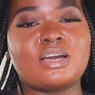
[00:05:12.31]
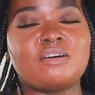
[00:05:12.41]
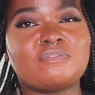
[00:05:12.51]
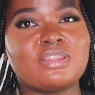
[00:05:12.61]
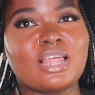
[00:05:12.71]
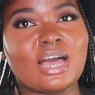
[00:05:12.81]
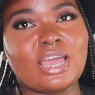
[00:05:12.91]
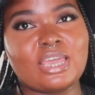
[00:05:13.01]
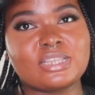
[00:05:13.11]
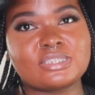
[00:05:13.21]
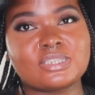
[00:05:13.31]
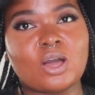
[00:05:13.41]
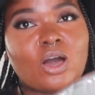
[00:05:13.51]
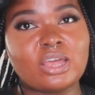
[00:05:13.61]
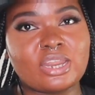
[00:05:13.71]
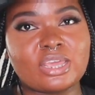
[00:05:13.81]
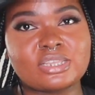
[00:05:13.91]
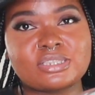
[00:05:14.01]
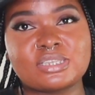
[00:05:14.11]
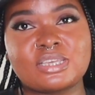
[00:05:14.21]
of lines on
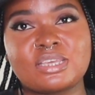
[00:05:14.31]
it.